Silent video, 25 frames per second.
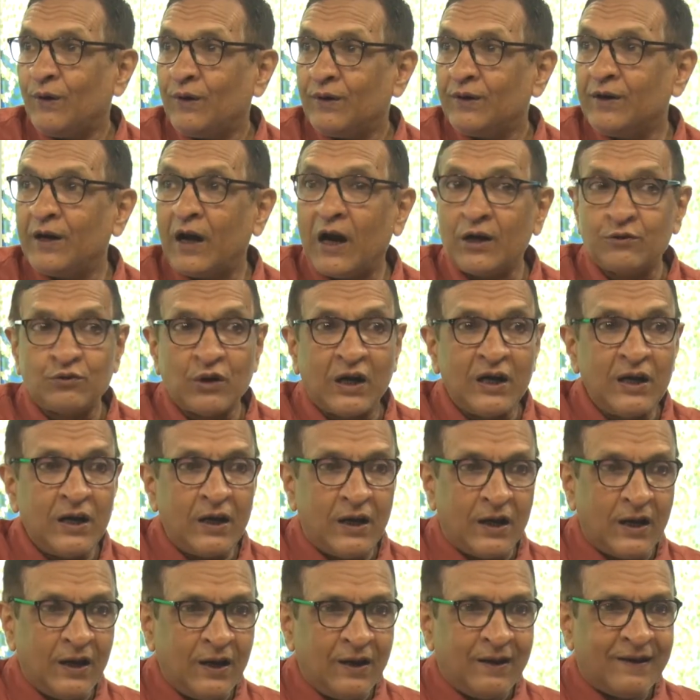
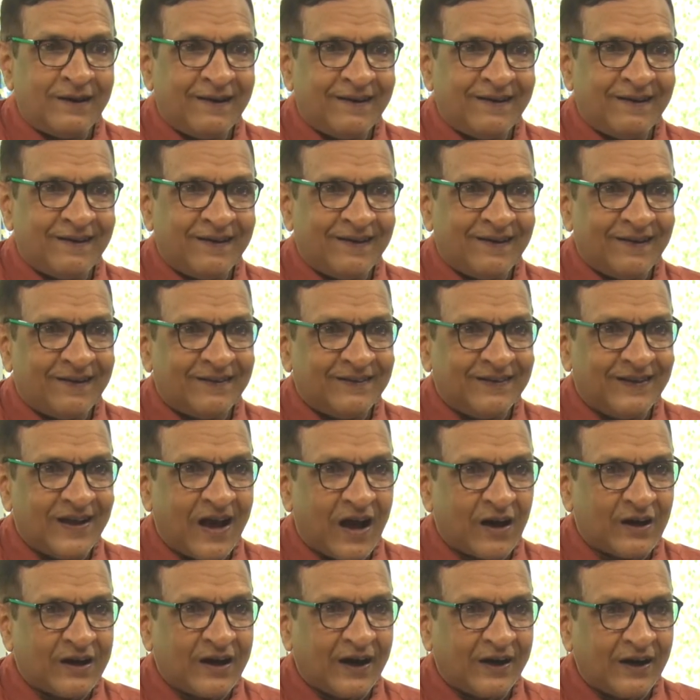gradually they
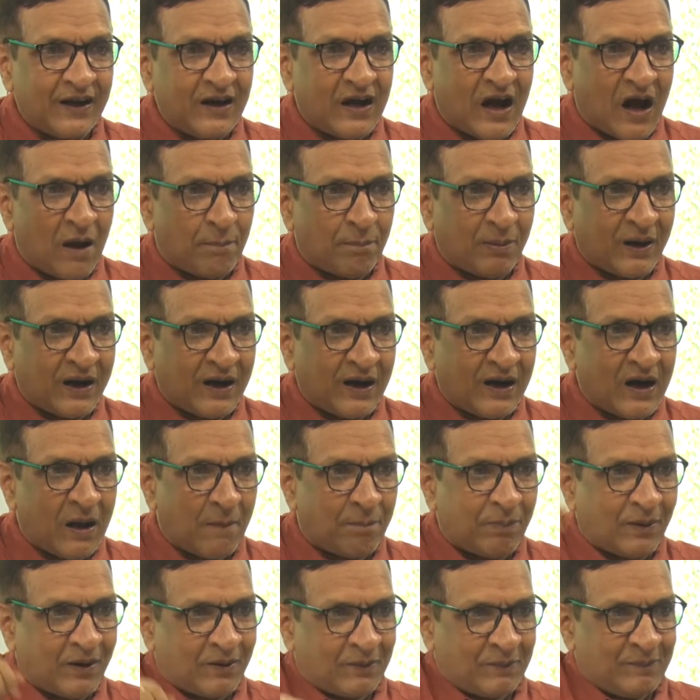are getting upper and
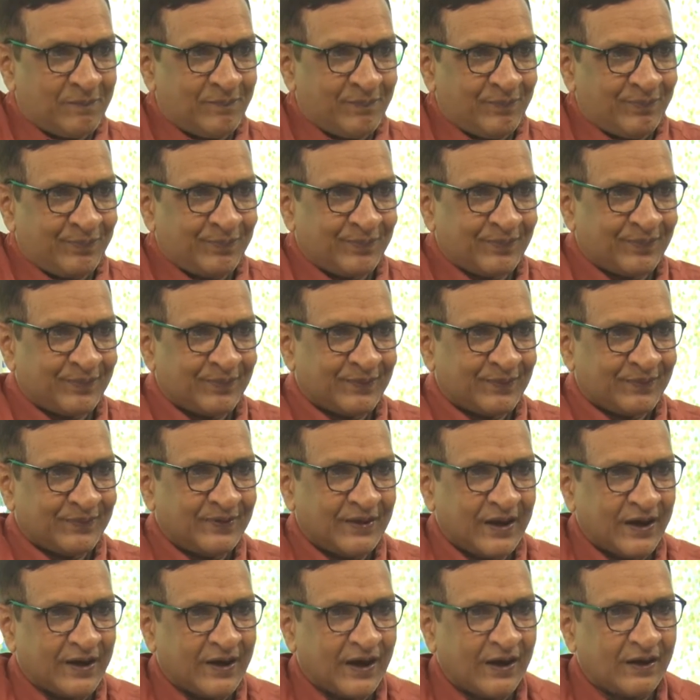upper.
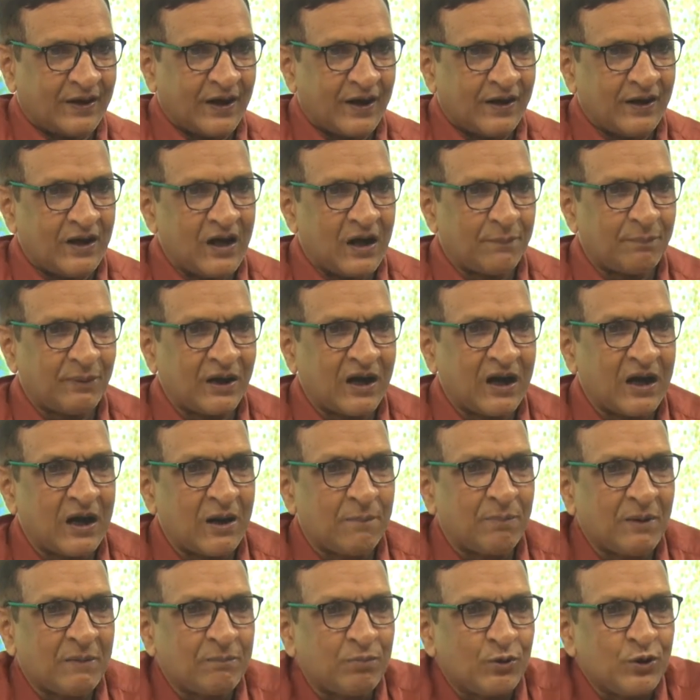They get getting upper and
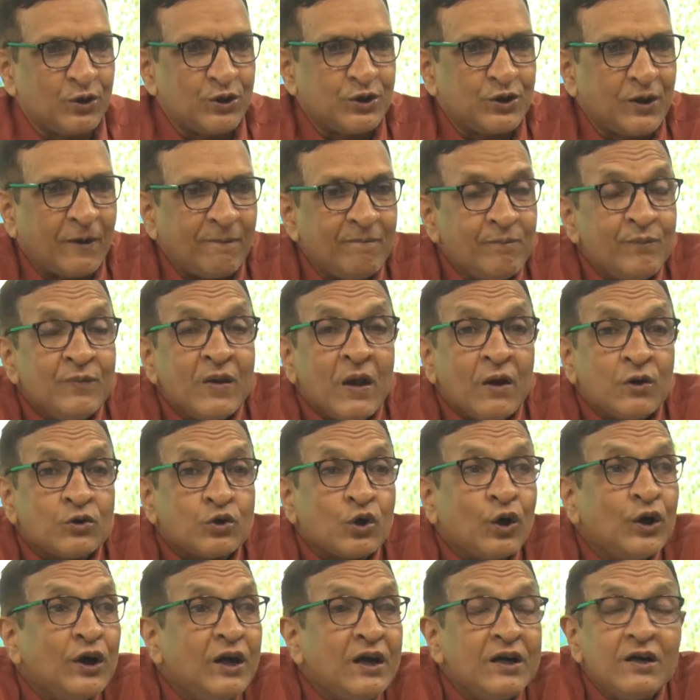upper position.
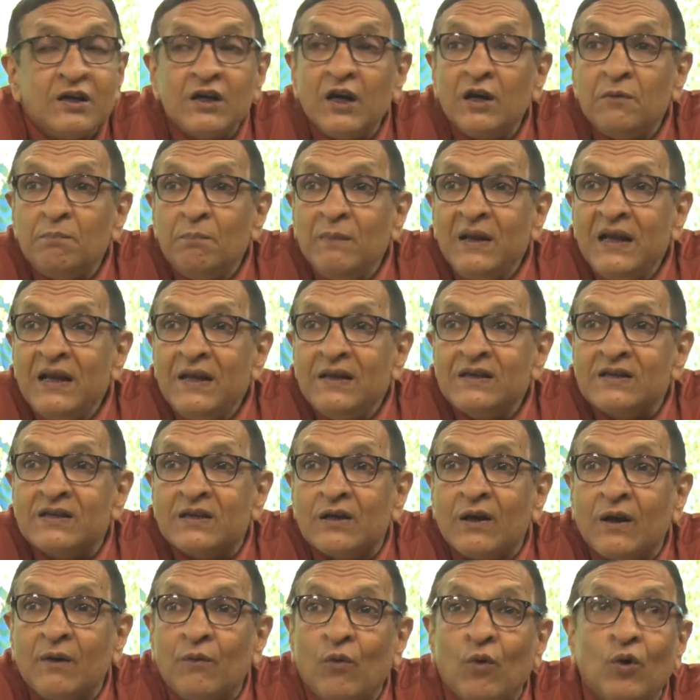So it
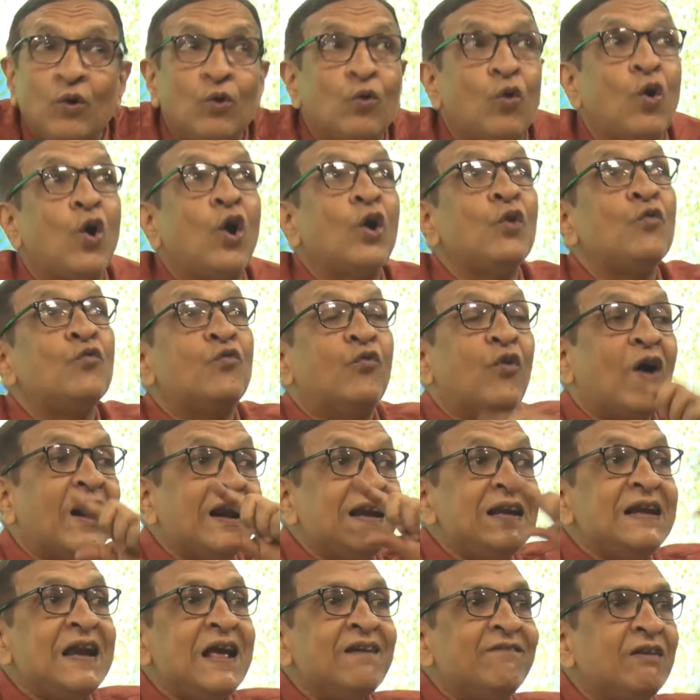means on
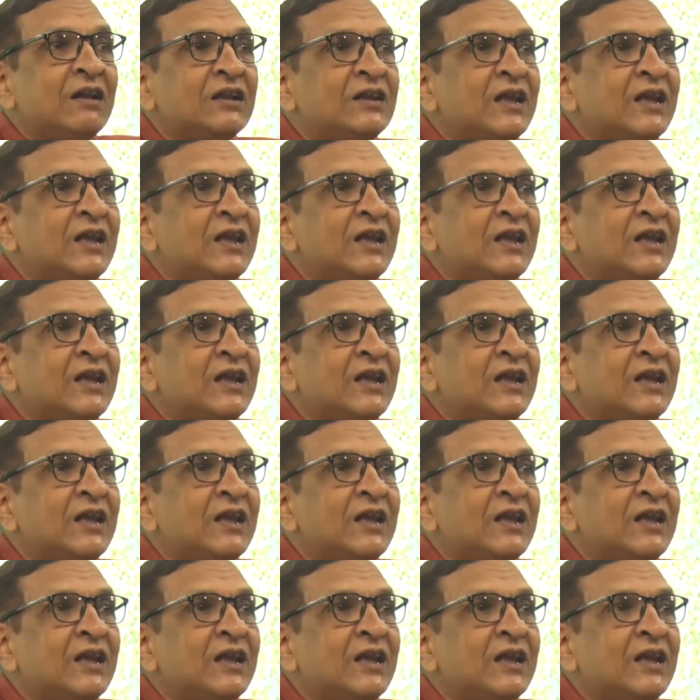one level